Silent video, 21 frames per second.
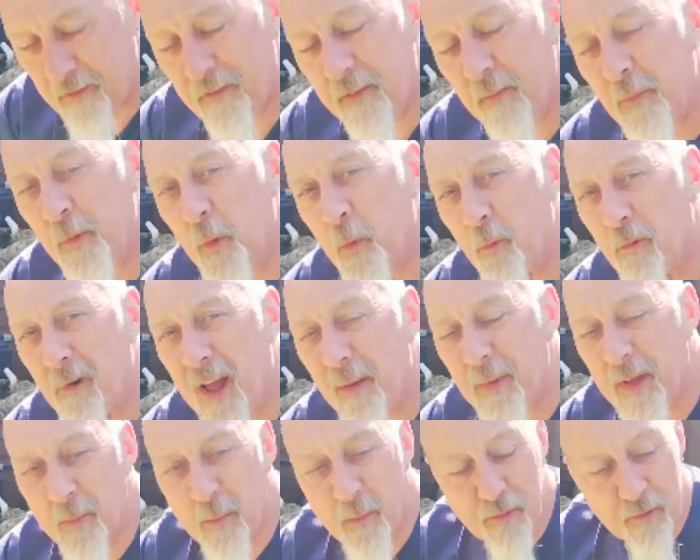from the
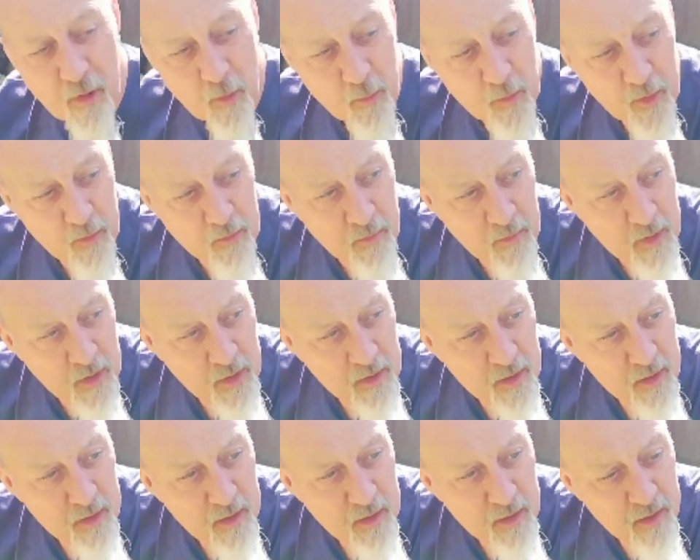rabbit problem
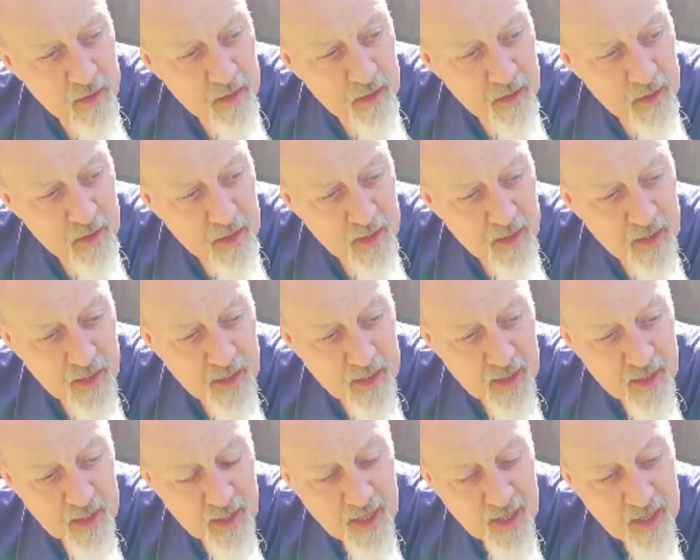
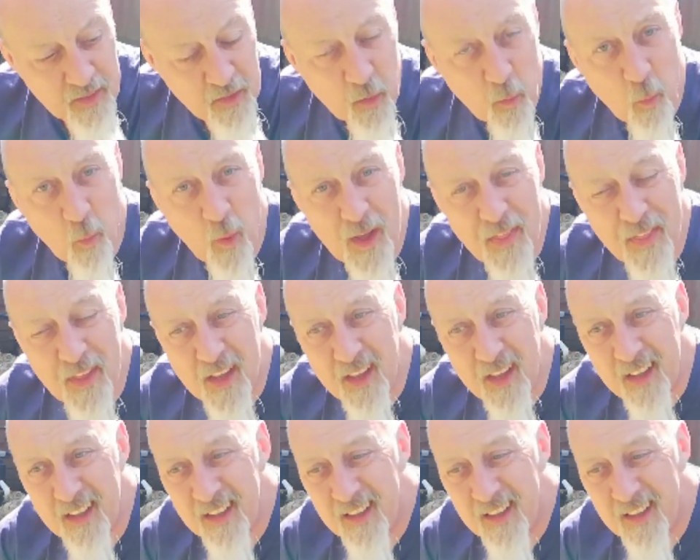and the weather,